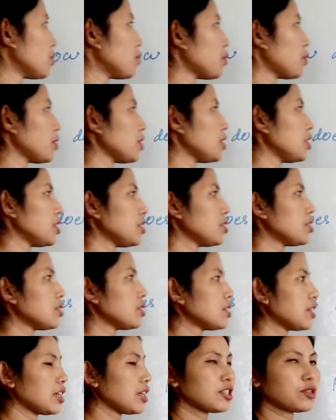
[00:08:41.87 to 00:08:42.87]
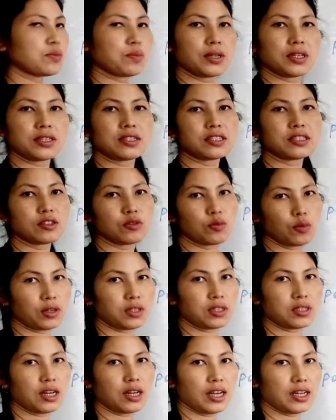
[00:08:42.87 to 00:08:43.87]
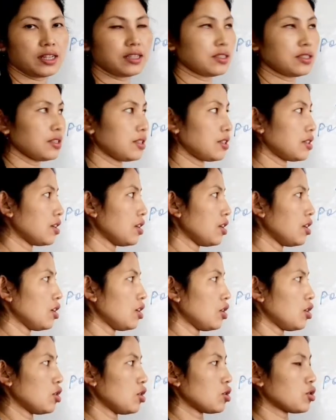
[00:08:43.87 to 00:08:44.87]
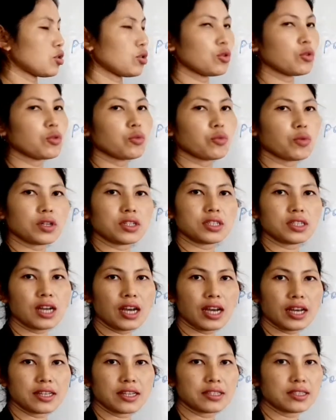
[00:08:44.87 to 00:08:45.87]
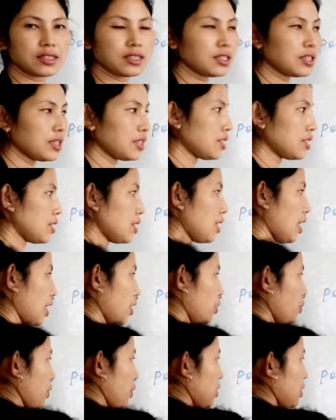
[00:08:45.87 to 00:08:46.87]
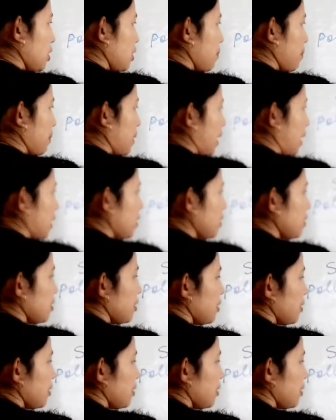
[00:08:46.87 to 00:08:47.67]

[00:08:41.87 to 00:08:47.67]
pollination takes place in water hyacinth? So water hyacinth is an aquatic plant.